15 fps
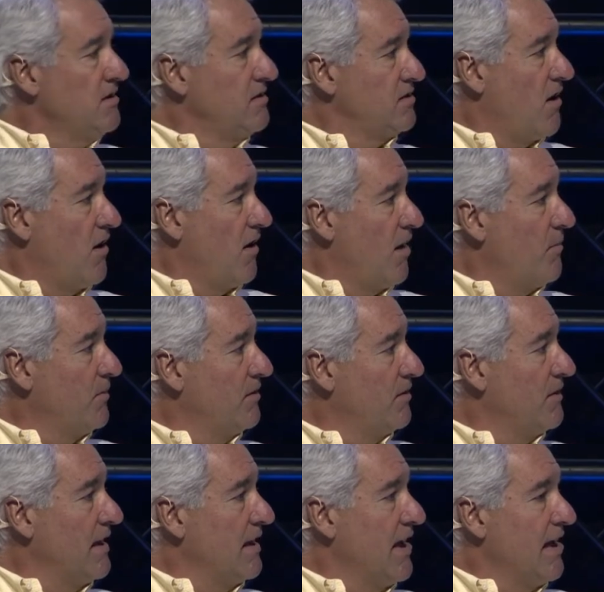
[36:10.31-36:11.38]

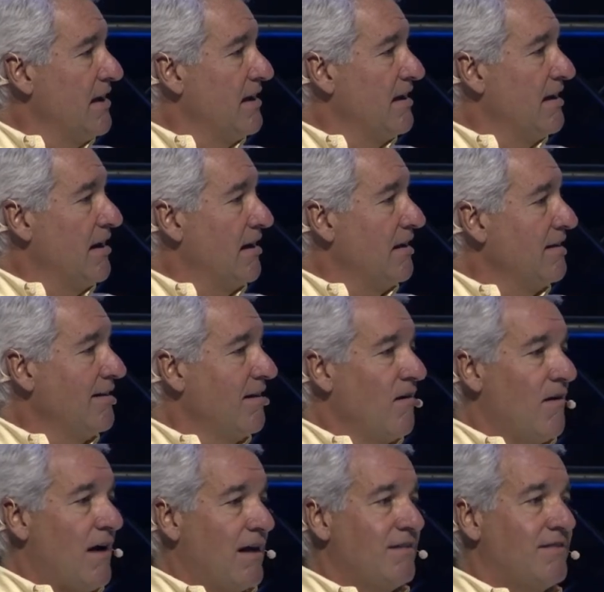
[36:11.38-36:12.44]
startups, and
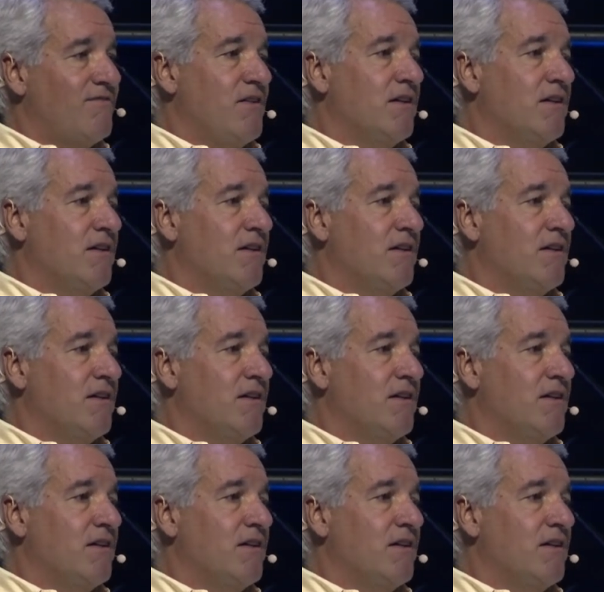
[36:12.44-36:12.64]
I